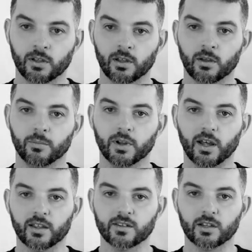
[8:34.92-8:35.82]
But
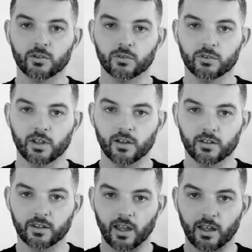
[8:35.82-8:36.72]
as I do
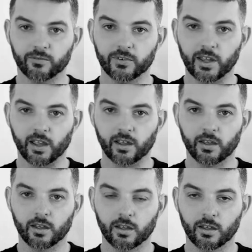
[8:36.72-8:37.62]
that flick,
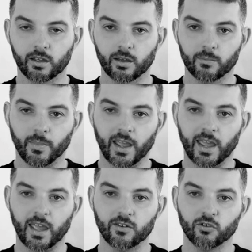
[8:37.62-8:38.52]
my
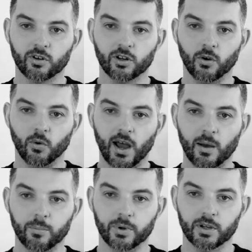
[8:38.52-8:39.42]
hand's going to go
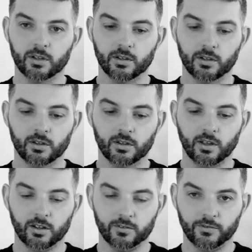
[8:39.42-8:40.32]
up
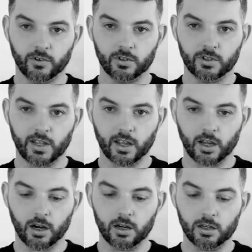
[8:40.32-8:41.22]
in front of that
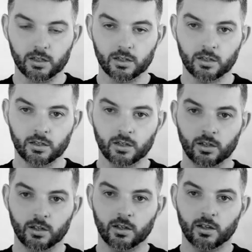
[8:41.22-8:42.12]
card,
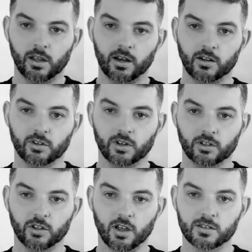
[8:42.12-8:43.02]
and it's going to
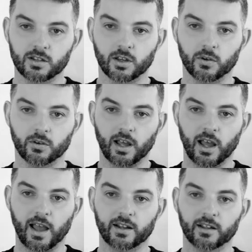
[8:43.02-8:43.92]

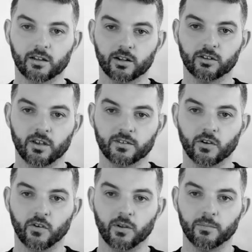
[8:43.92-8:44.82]
act like I'm going to toss the
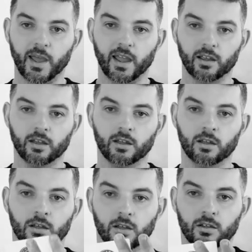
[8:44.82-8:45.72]
coin back.
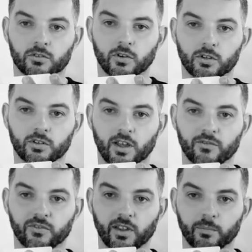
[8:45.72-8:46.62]
So I do that
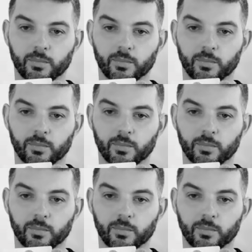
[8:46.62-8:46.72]
flip.